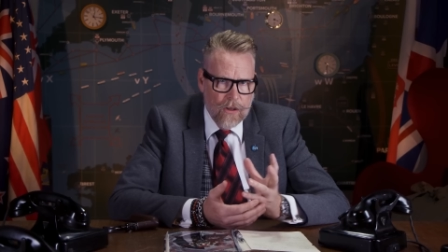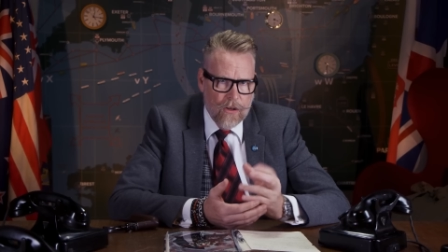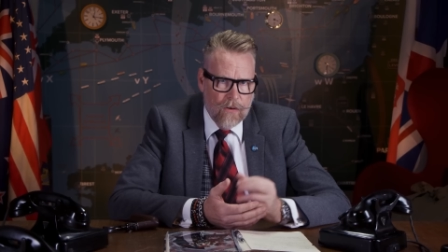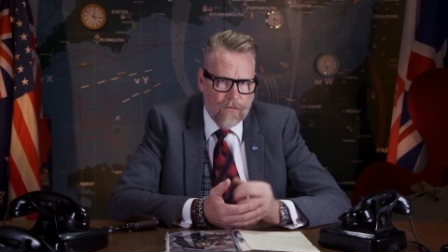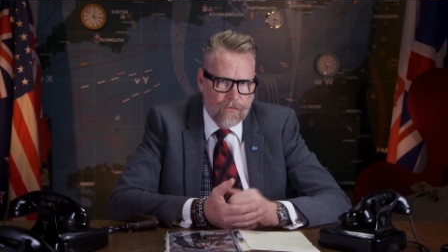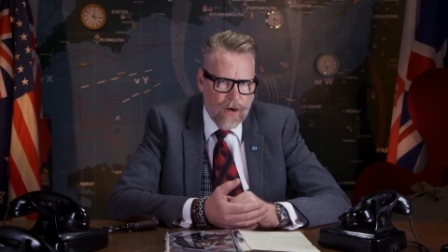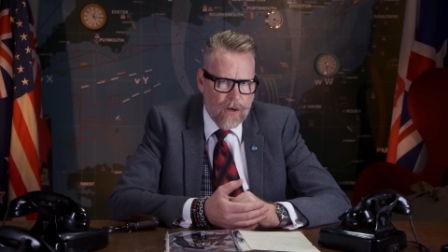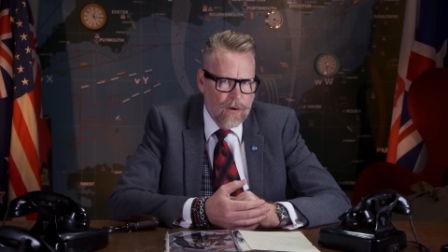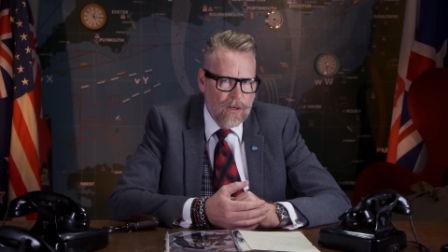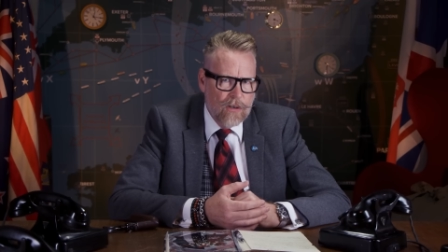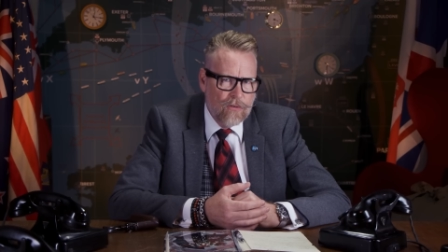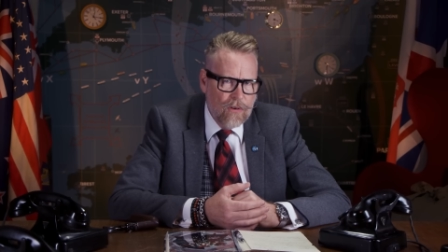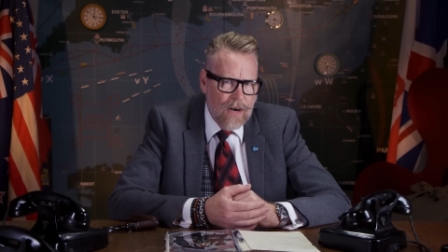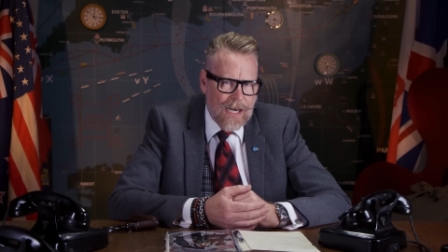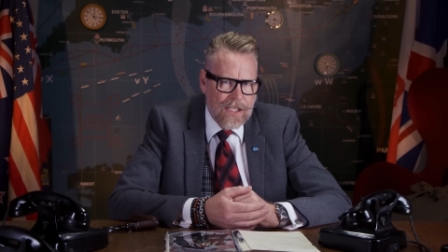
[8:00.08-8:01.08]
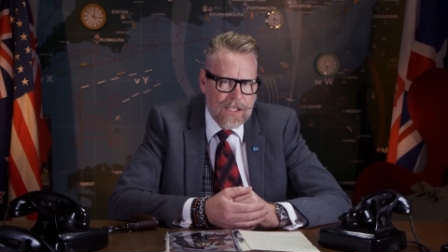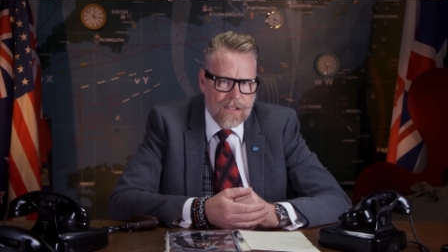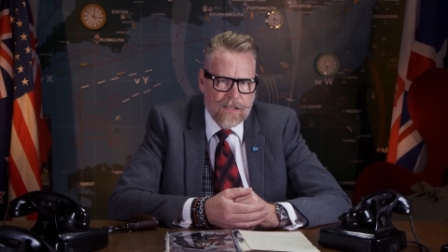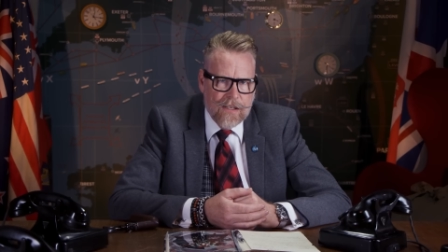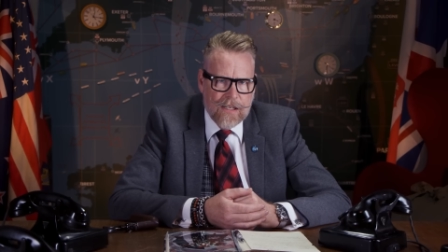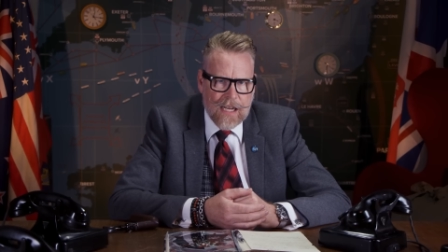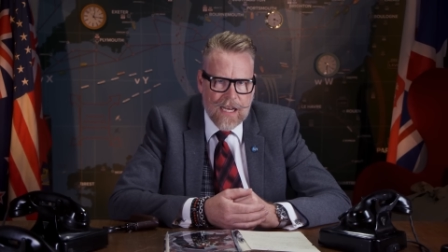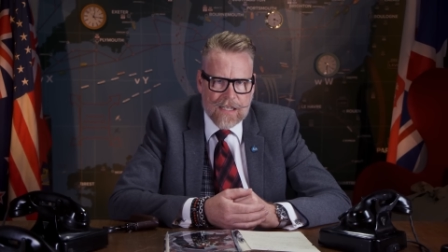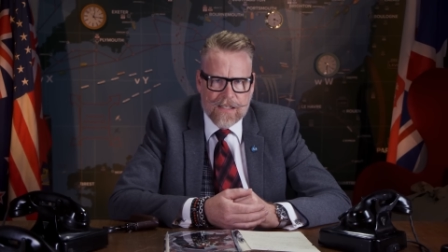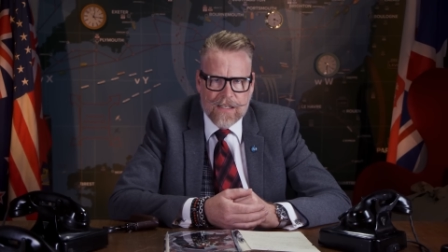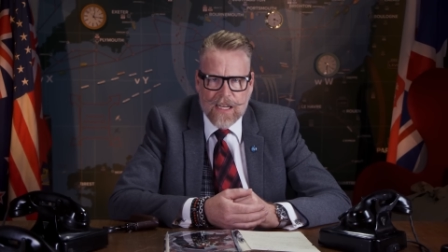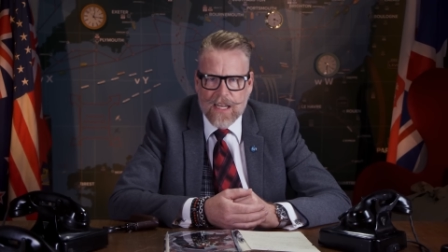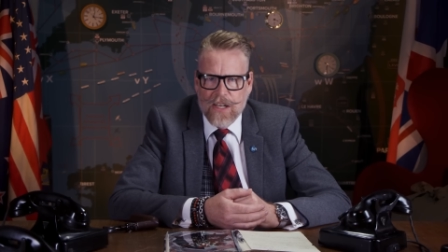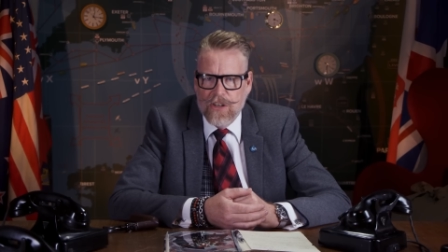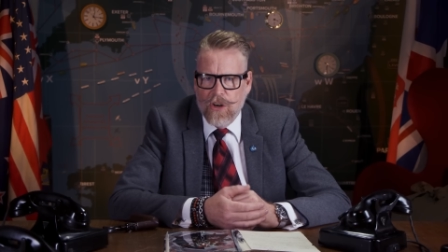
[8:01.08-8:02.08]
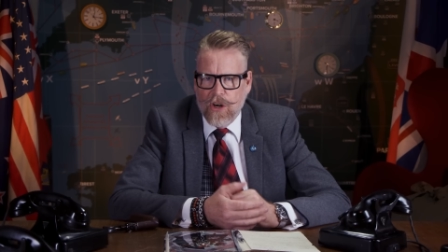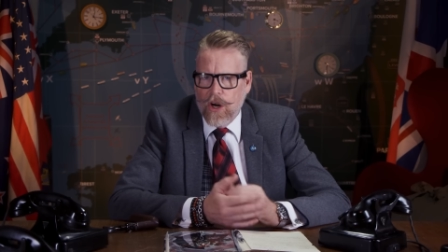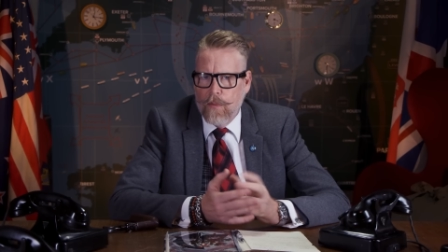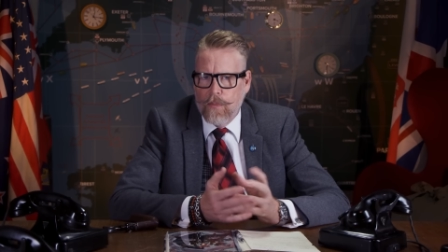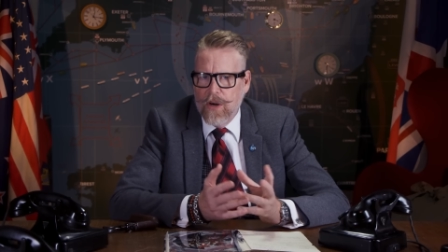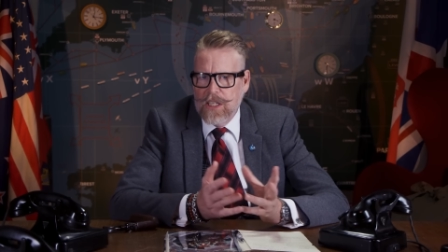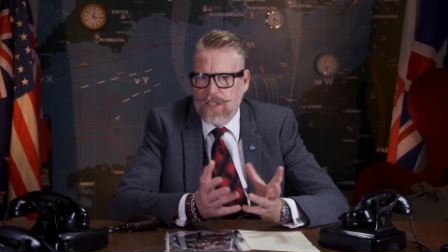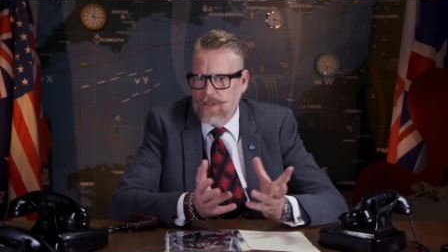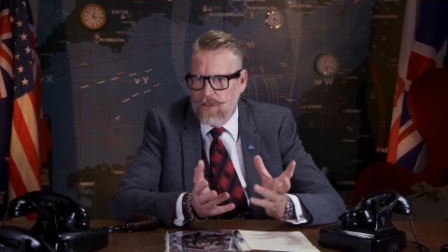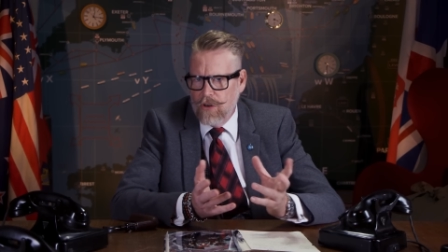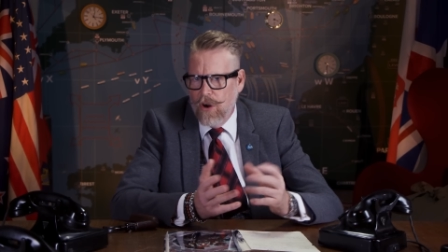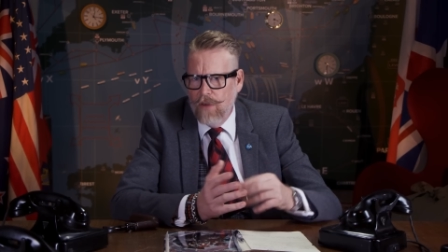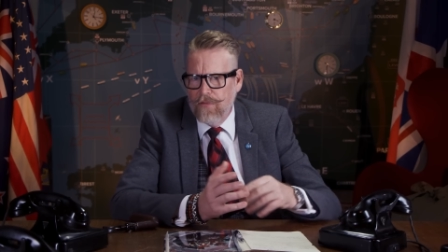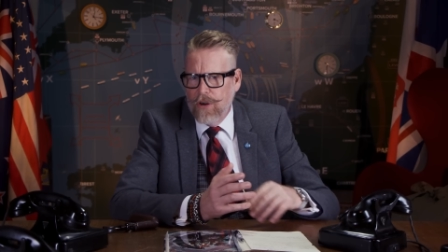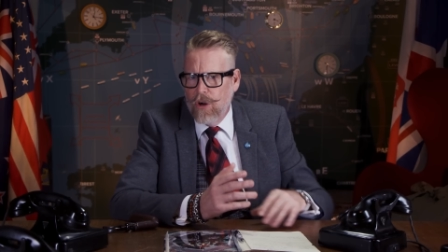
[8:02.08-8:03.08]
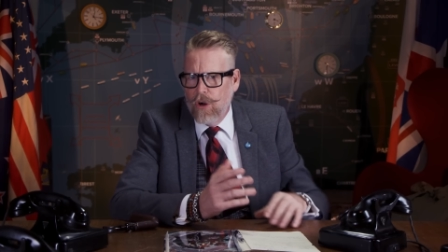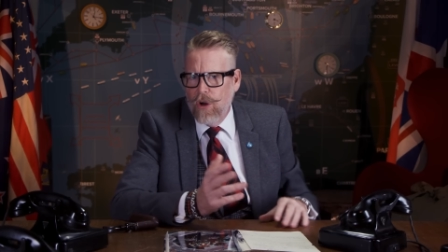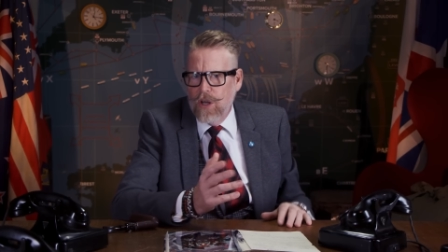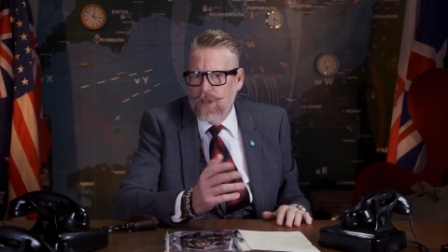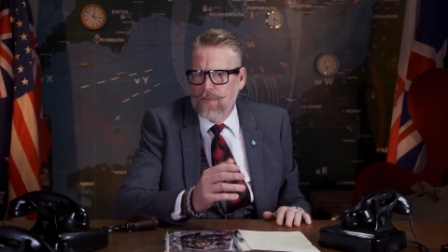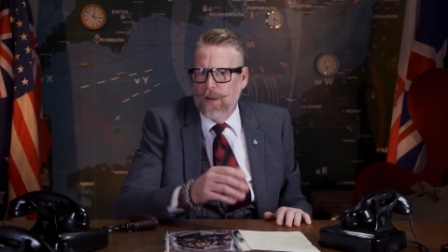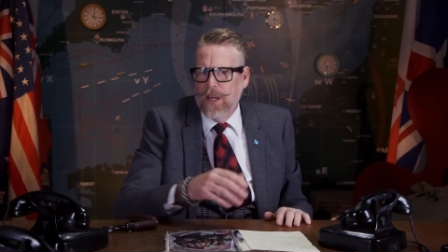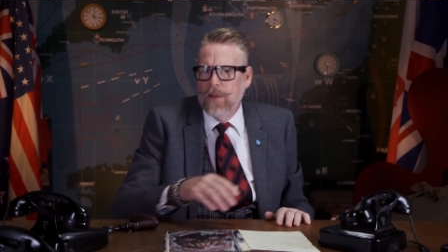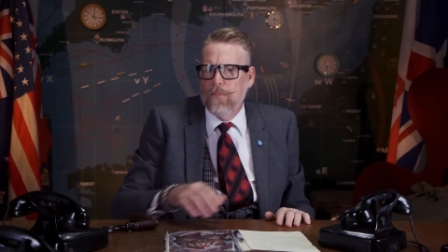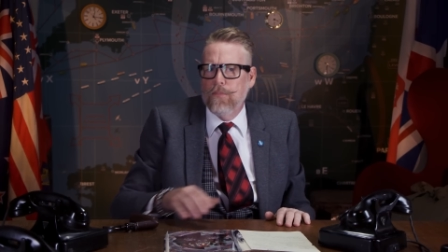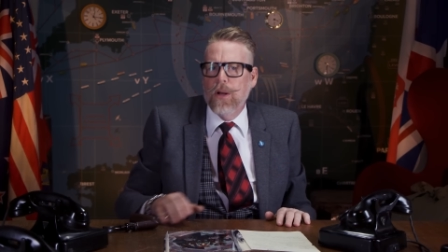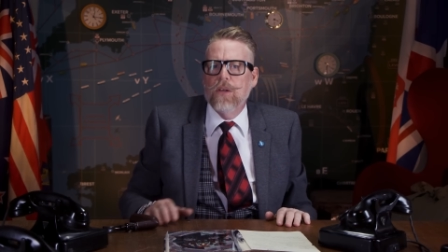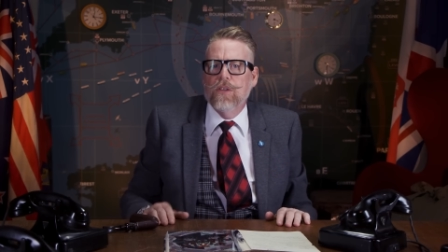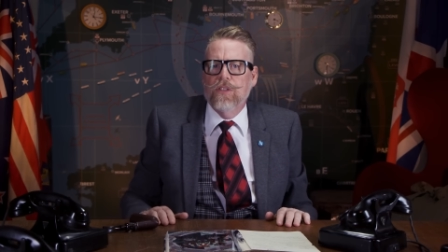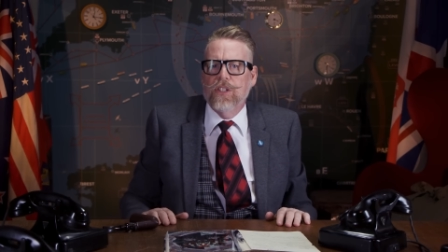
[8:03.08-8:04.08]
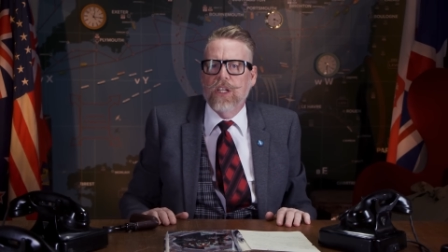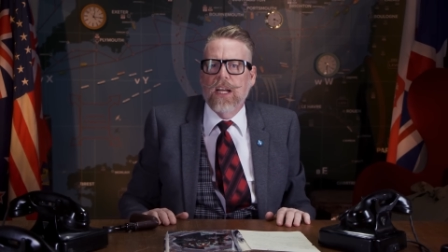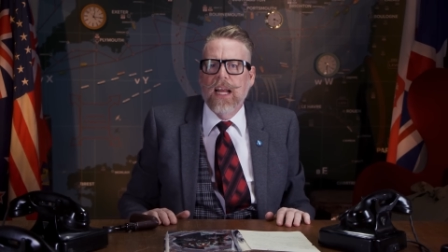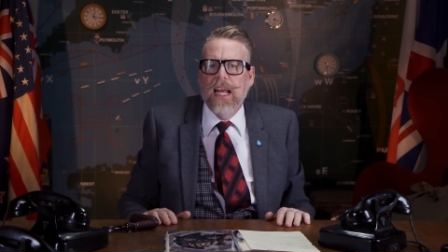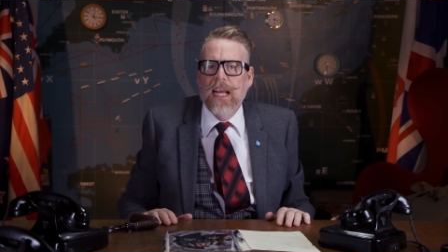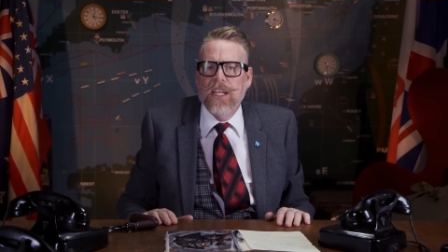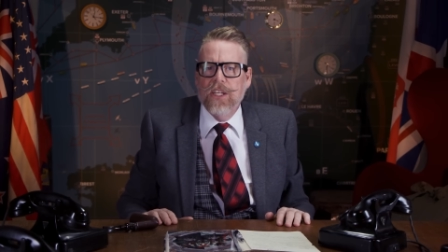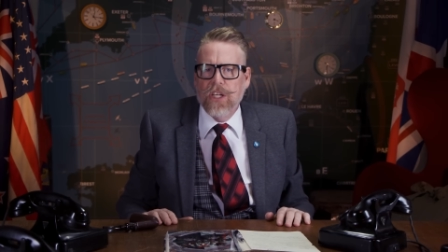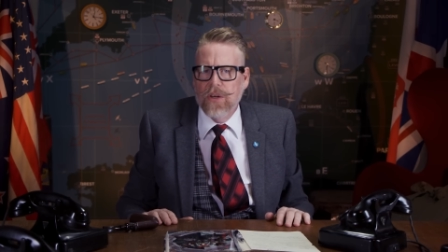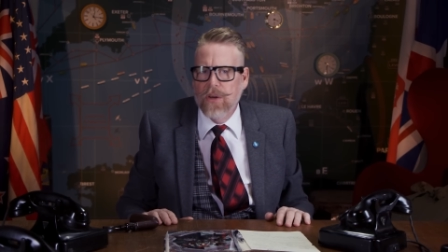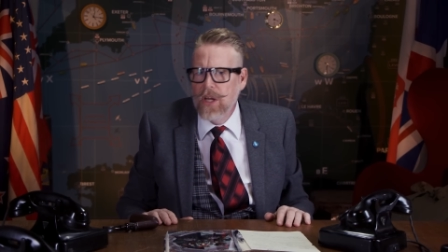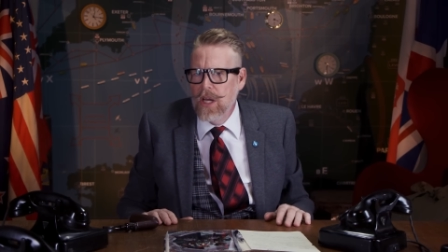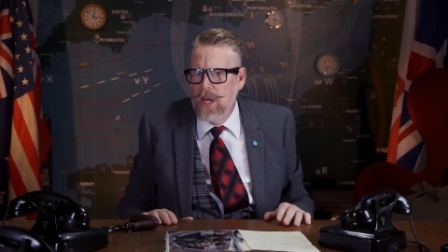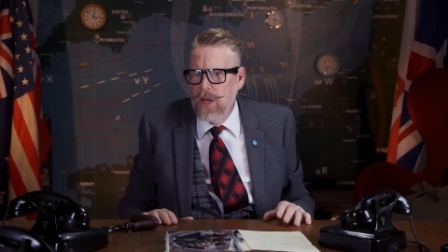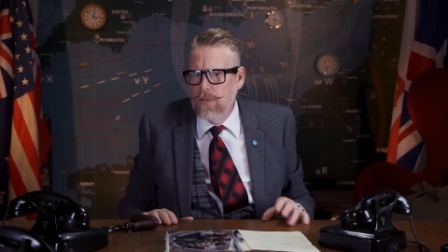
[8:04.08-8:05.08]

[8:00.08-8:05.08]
The frequent crashes in testing and during operations are often caused by the pulse jet engine,